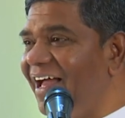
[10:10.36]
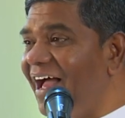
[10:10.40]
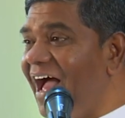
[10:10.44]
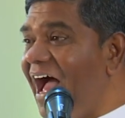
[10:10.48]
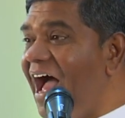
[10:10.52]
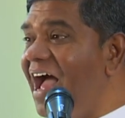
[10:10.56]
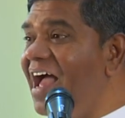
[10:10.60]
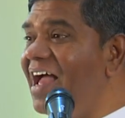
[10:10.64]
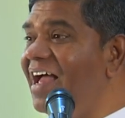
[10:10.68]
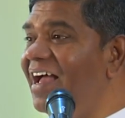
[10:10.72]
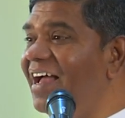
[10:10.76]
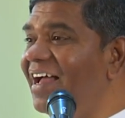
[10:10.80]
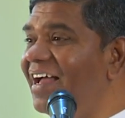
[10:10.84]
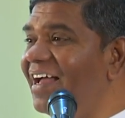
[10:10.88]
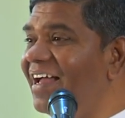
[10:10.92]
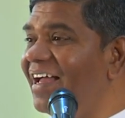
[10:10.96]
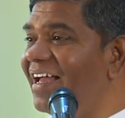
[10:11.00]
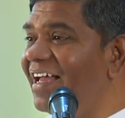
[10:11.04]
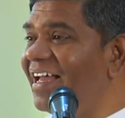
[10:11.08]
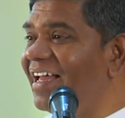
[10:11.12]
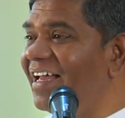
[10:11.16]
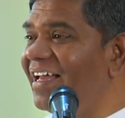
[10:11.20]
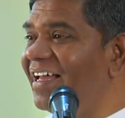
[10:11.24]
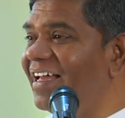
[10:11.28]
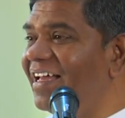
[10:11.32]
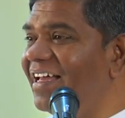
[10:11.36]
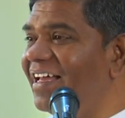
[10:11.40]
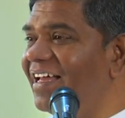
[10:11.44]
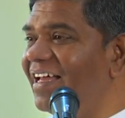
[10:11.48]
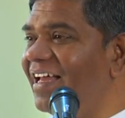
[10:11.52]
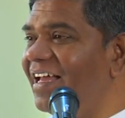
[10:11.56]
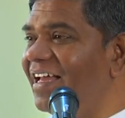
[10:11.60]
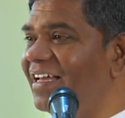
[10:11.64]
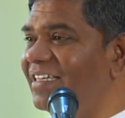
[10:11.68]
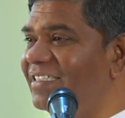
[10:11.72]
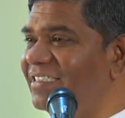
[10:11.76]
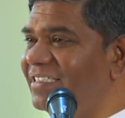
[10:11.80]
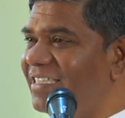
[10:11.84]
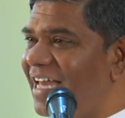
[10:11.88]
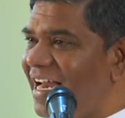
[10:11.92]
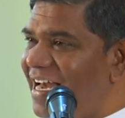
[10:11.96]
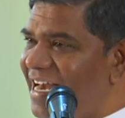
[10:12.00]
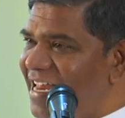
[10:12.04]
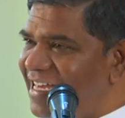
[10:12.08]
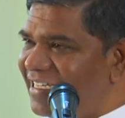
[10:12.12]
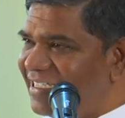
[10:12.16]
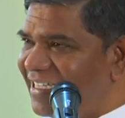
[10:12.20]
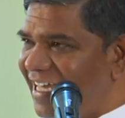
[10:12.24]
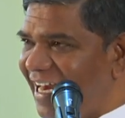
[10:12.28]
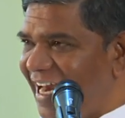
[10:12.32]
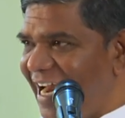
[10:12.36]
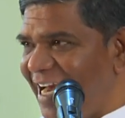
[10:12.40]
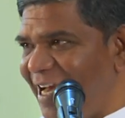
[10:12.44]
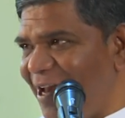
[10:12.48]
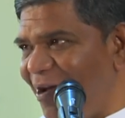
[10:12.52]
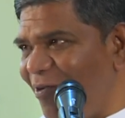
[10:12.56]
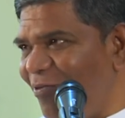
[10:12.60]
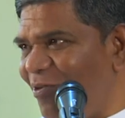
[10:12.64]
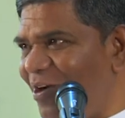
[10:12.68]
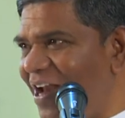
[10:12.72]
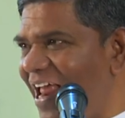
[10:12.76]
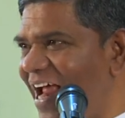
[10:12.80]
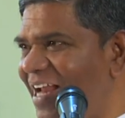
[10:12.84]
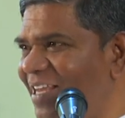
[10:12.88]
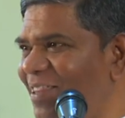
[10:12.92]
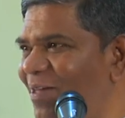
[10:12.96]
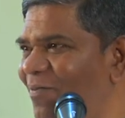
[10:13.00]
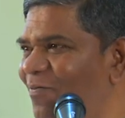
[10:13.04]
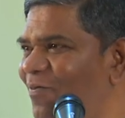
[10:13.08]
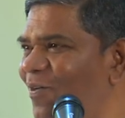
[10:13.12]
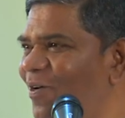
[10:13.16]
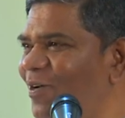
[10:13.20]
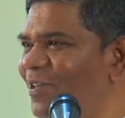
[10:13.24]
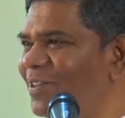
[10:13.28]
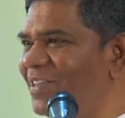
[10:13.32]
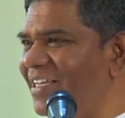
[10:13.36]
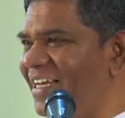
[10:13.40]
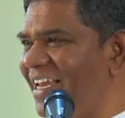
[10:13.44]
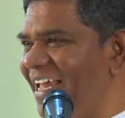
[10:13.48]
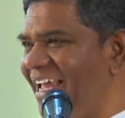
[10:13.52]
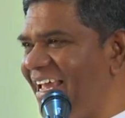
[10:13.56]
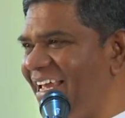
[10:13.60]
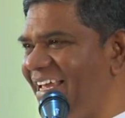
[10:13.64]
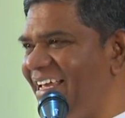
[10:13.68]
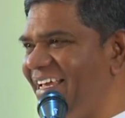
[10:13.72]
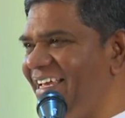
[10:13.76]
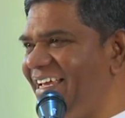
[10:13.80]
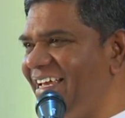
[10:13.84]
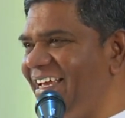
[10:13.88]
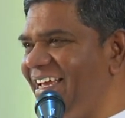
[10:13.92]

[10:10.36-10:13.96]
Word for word: Huh? Sun is created only on the fourth day.